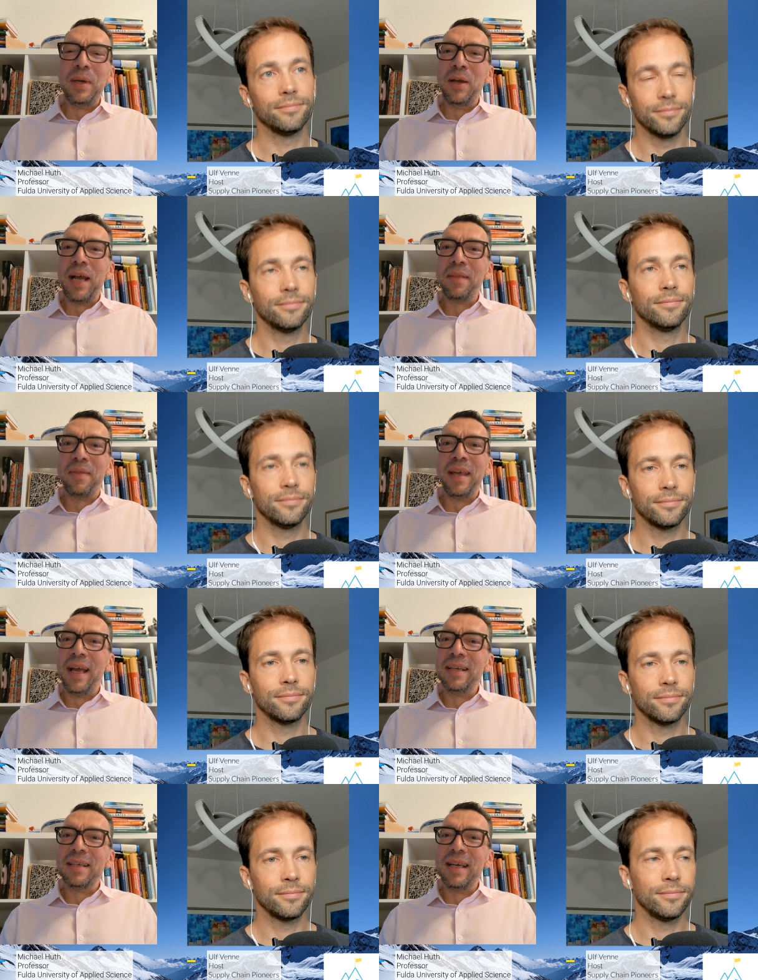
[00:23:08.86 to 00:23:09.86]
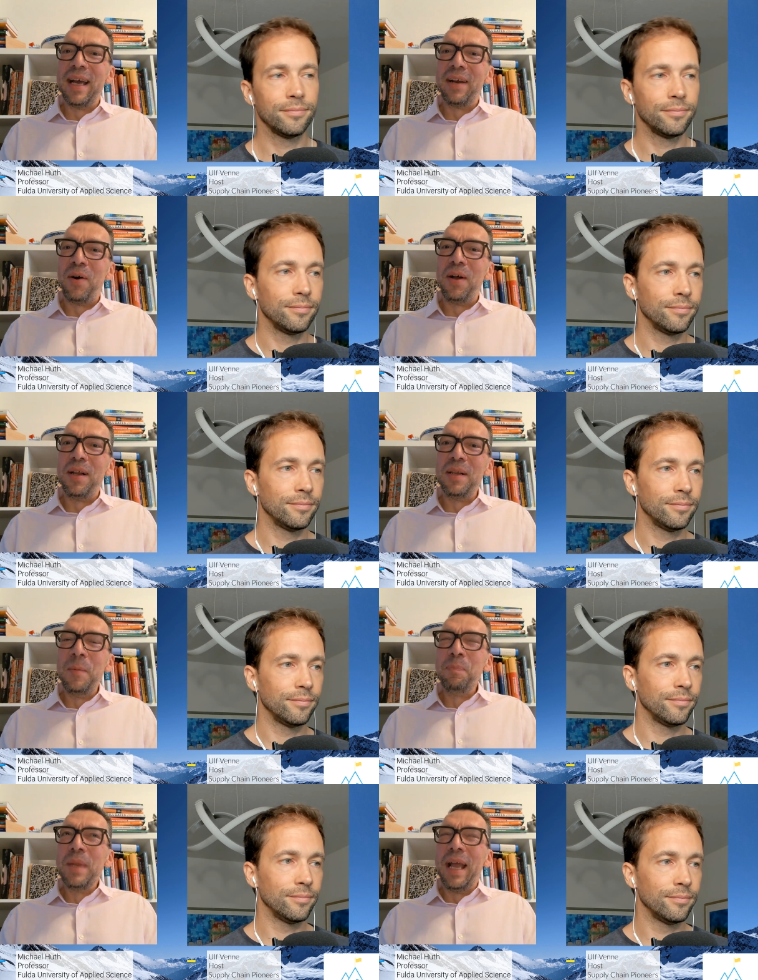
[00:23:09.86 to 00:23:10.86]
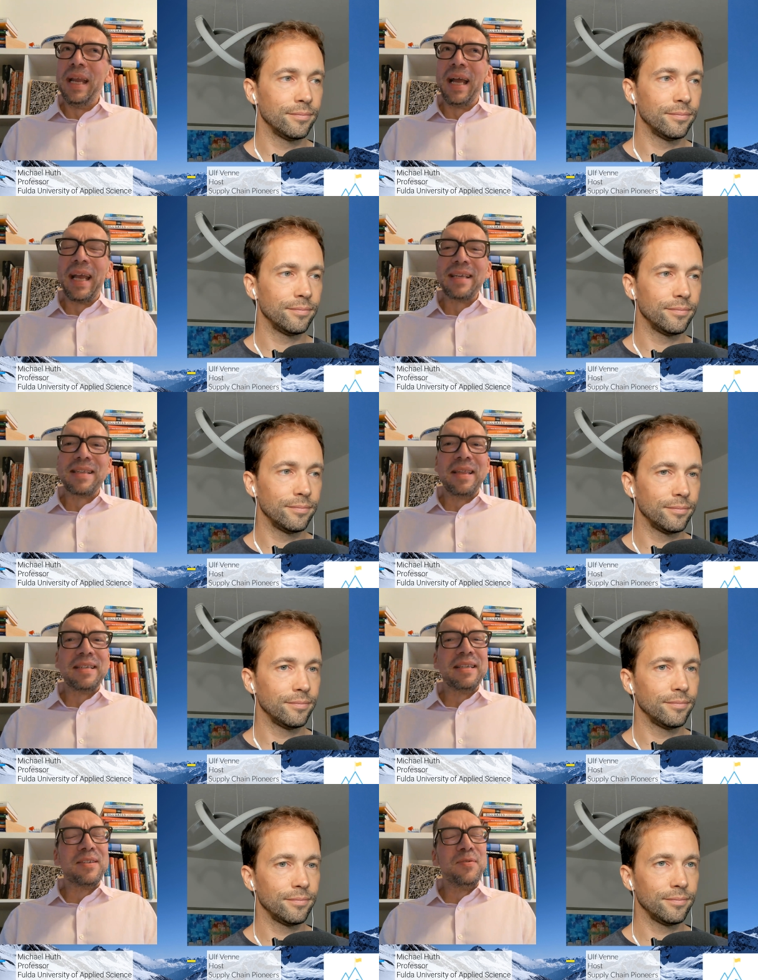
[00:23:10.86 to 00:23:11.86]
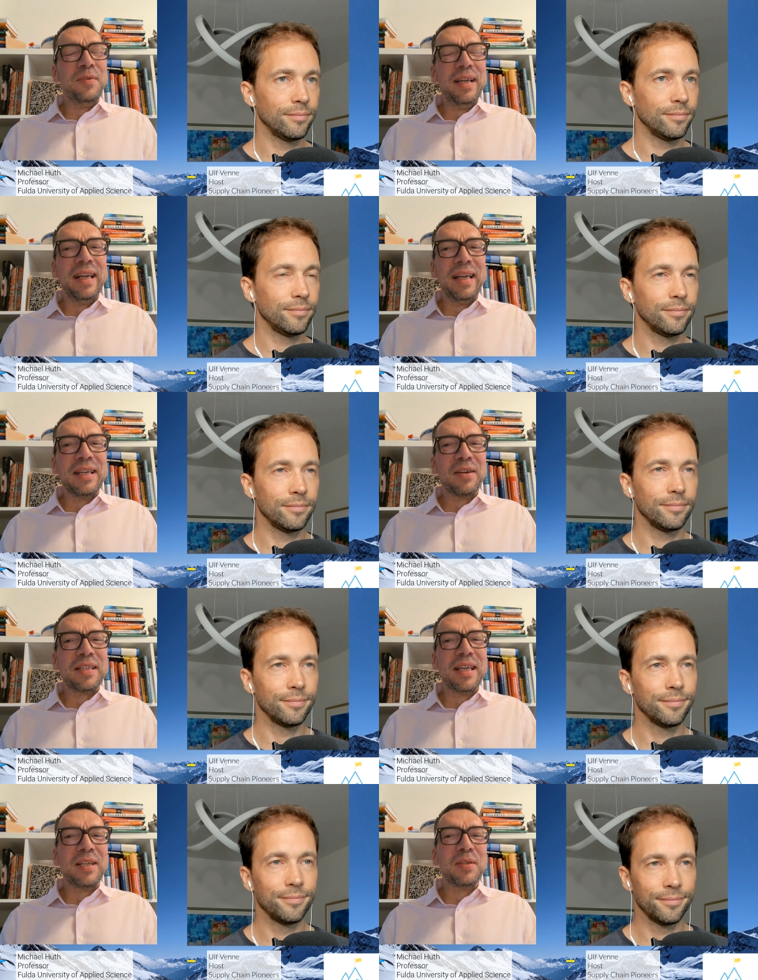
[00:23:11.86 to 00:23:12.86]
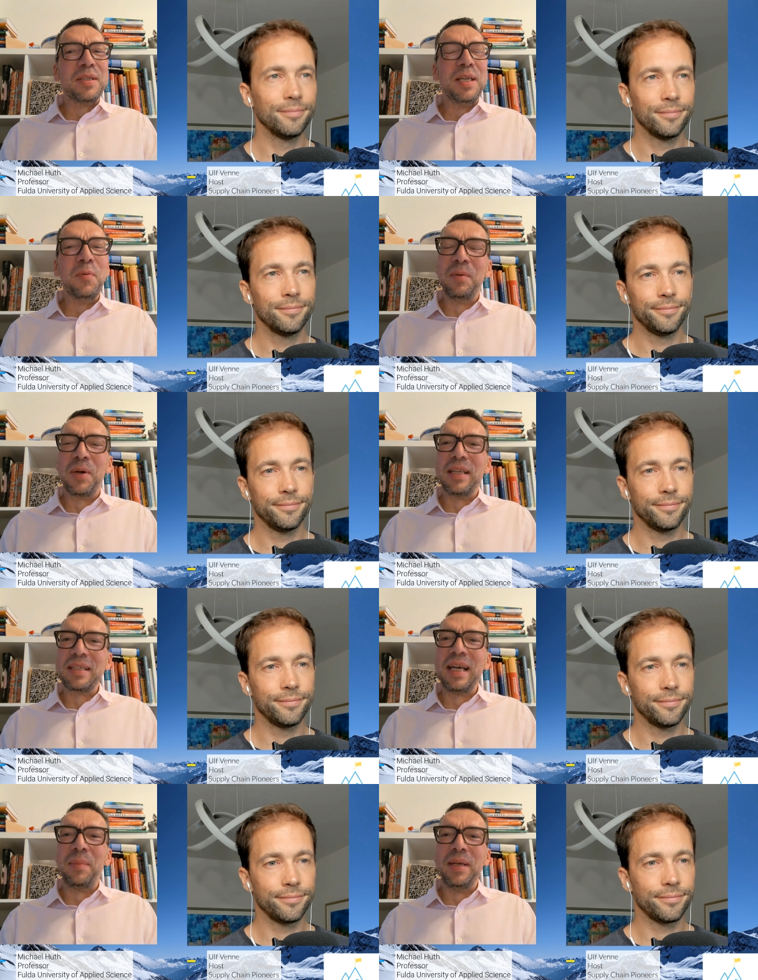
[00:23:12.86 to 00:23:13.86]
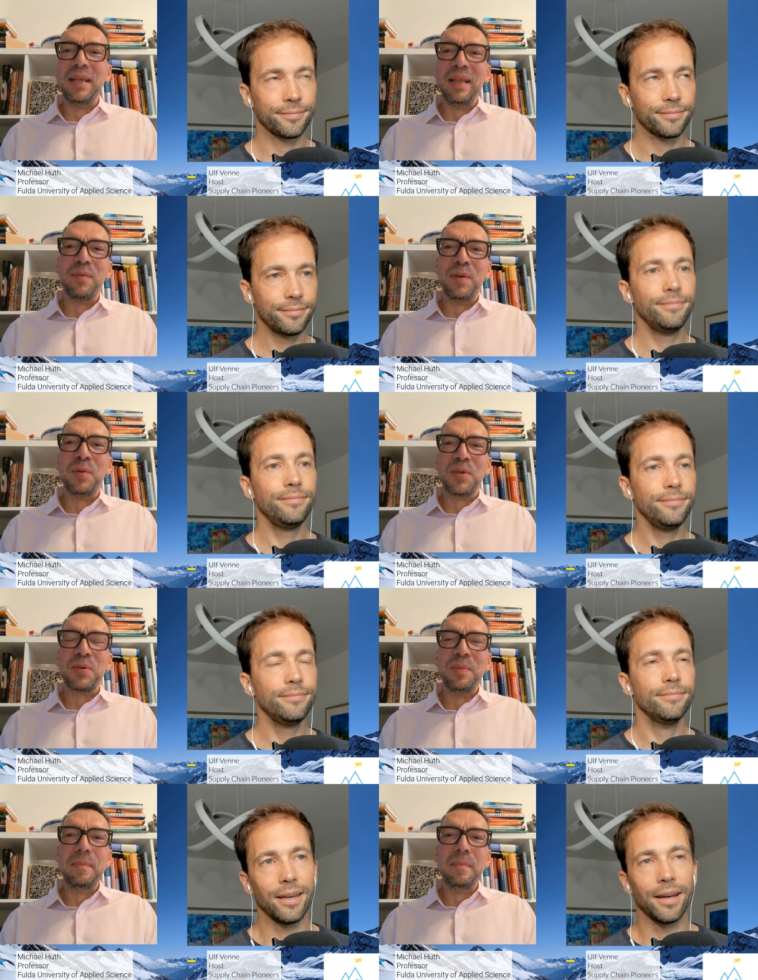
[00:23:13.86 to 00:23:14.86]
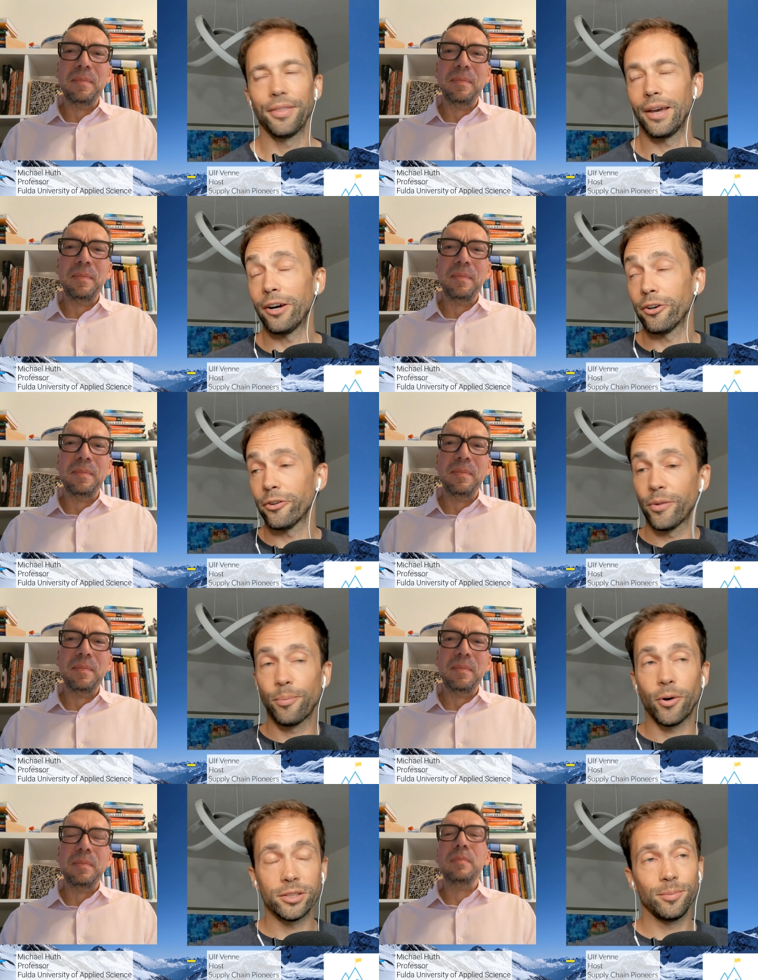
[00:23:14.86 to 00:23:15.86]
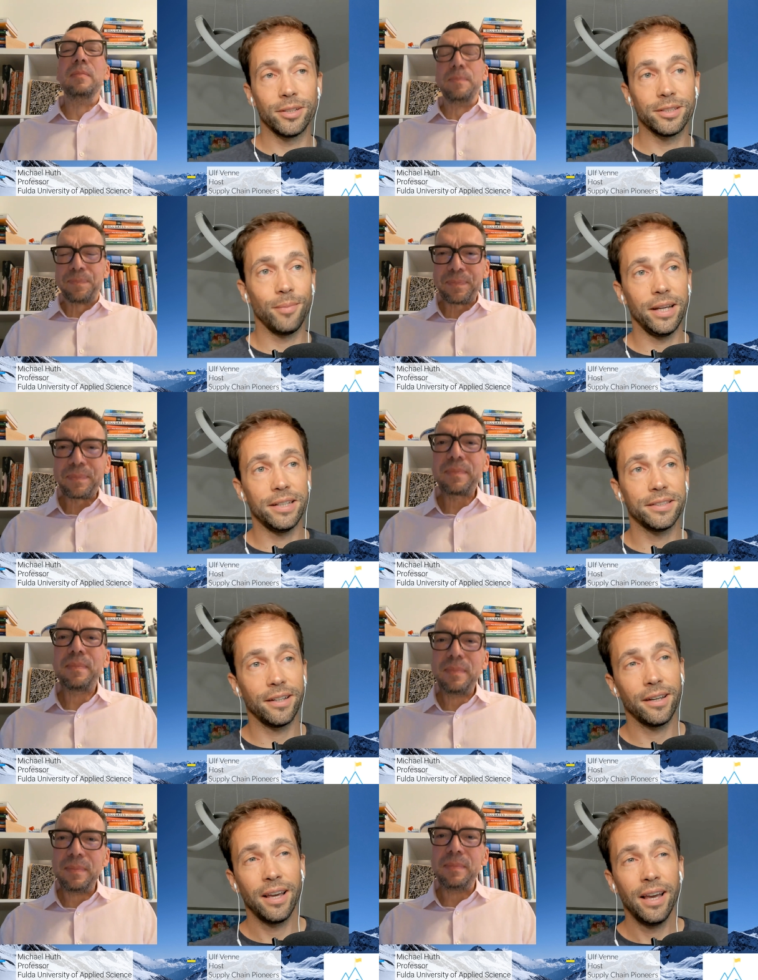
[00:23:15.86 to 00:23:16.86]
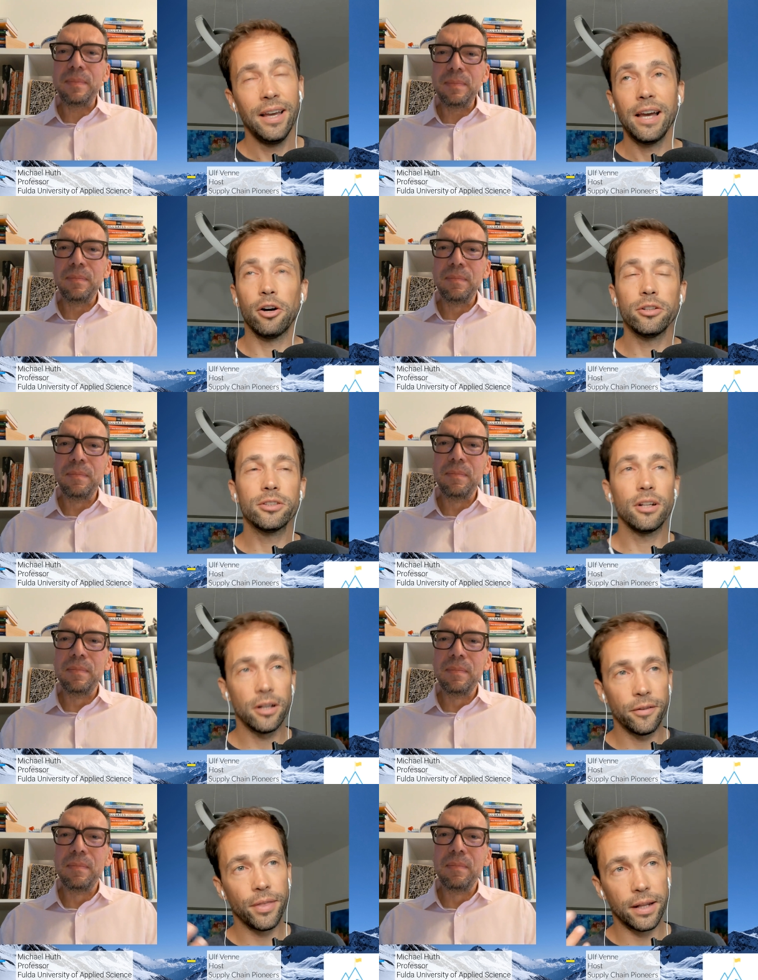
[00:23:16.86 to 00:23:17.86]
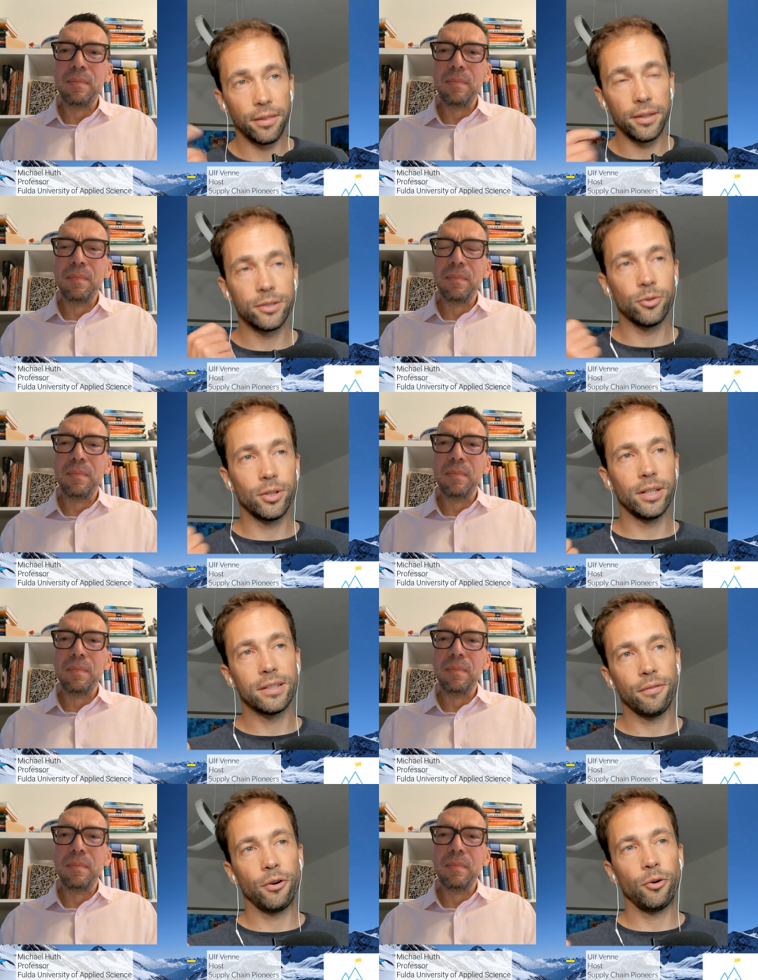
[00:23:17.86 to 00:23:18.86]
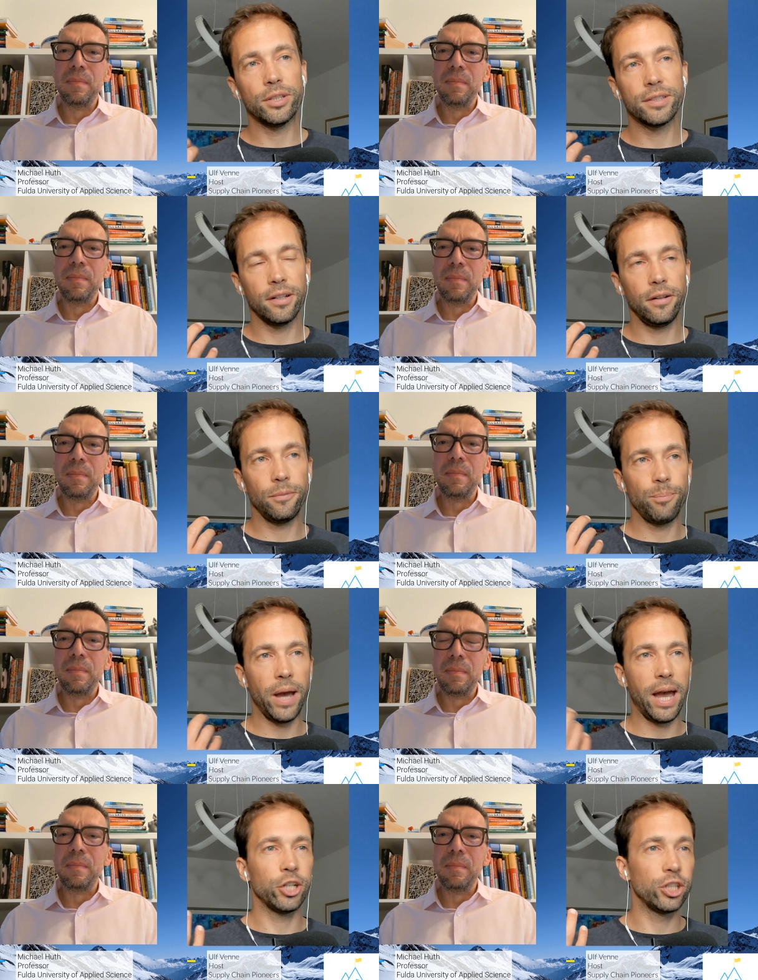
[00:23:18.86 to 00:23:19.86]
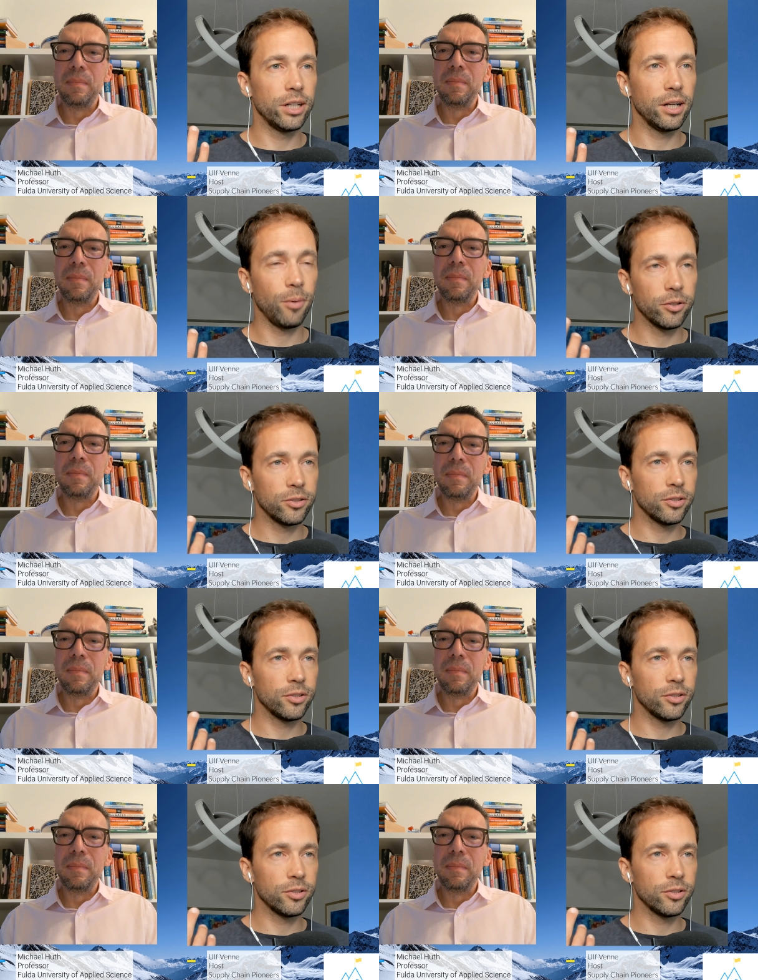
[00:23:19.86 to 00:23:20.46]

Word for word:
Speaker 1: we're not at the end at all. And I guess this is really interesting to see what is coming in the future.
Speaker 2: Yeah, the art of the possible is amazing. I also love that the students are very still passionate about